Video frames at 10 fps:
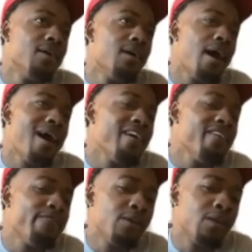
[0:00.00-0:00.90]
I
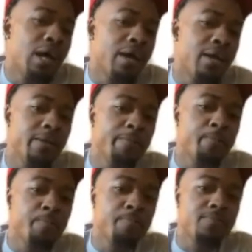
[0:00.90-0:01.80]
feel like
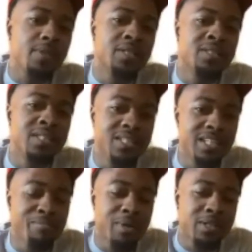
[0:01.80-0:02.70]

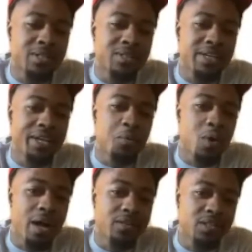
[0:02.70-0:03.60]
DJ Mustard and
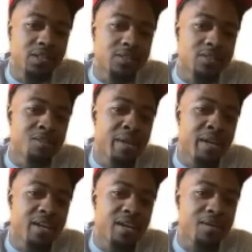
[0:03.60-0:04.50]
YG is gonna
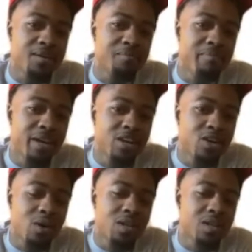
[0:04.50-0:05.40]
make better
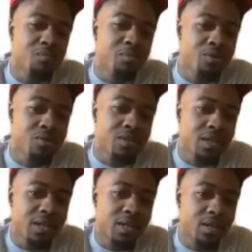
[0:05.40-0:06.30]
quality music.
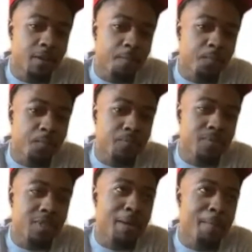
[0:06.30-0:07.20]

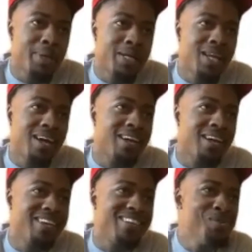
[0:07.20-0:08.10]
But
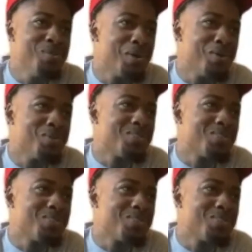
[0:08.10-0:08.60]
like, you know